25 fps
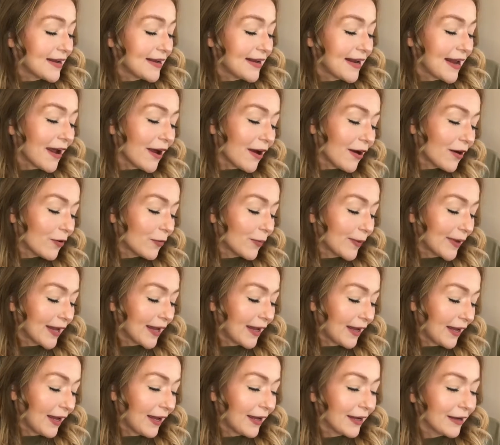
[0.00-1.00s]
now we
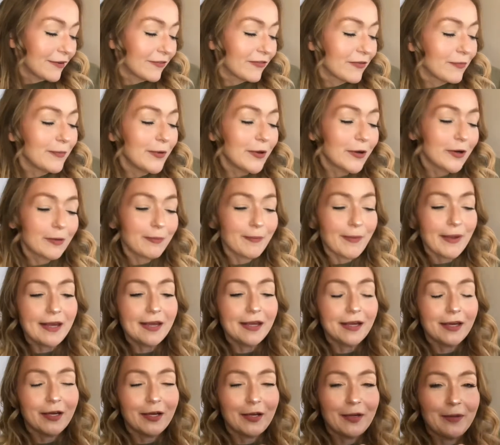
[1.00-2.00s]
have Milk
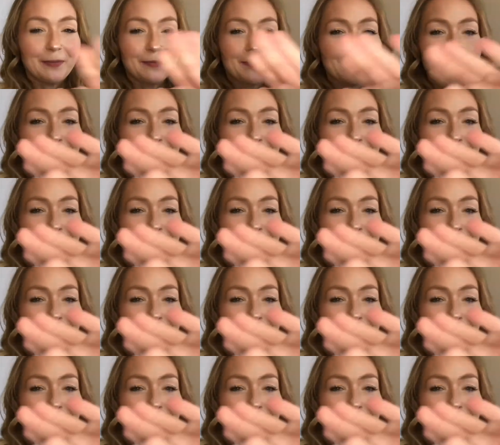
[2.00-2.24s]
Makeup.